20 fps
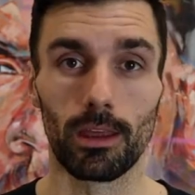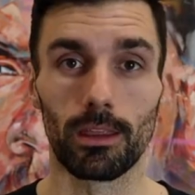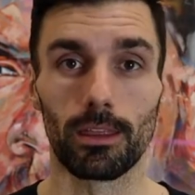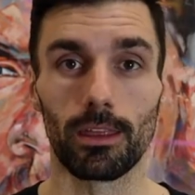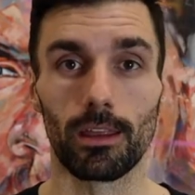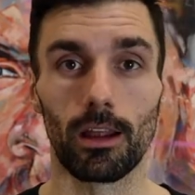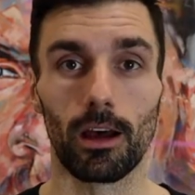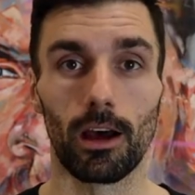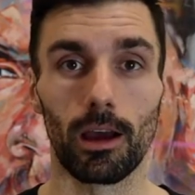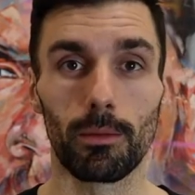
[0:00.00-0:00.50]

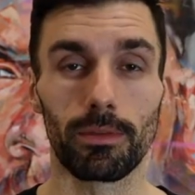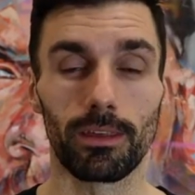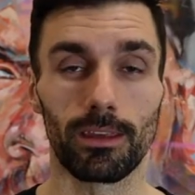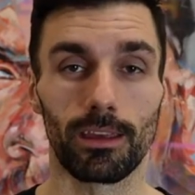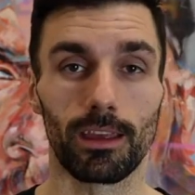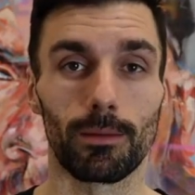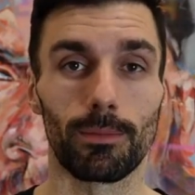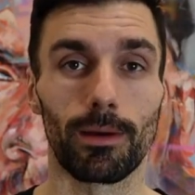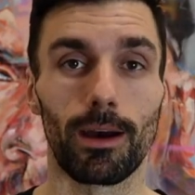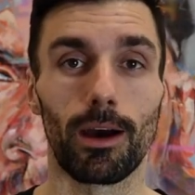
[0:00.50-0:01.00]
that I'm
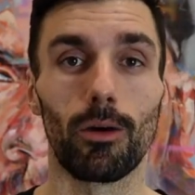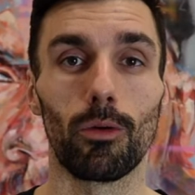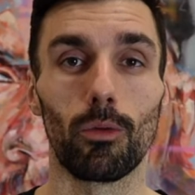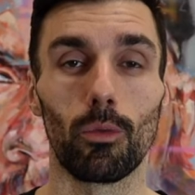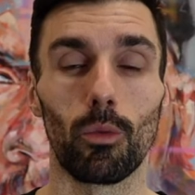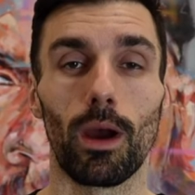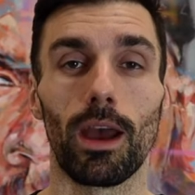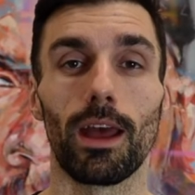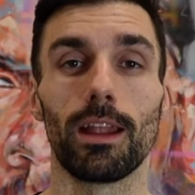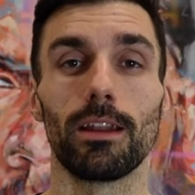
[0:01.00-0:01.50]
thinking about
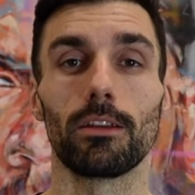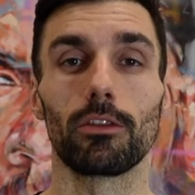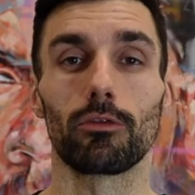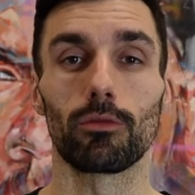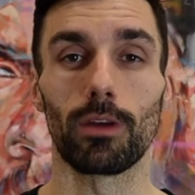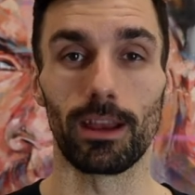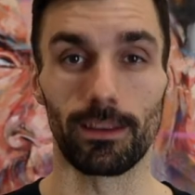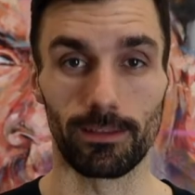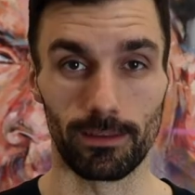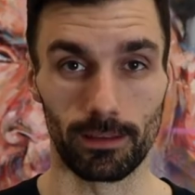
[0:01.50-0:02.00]
when
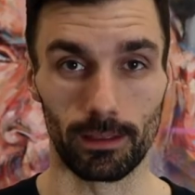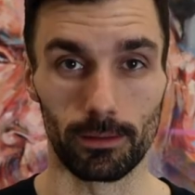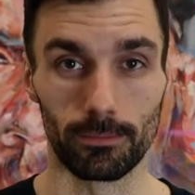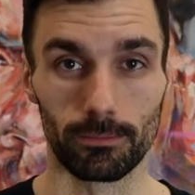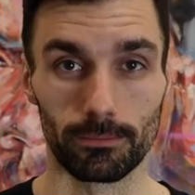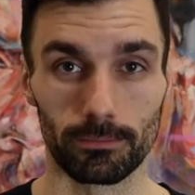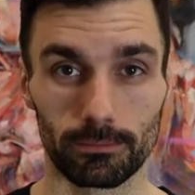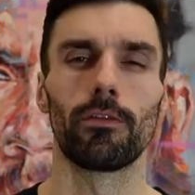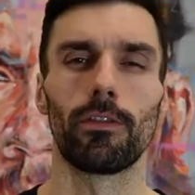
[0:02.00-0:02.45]
creating them.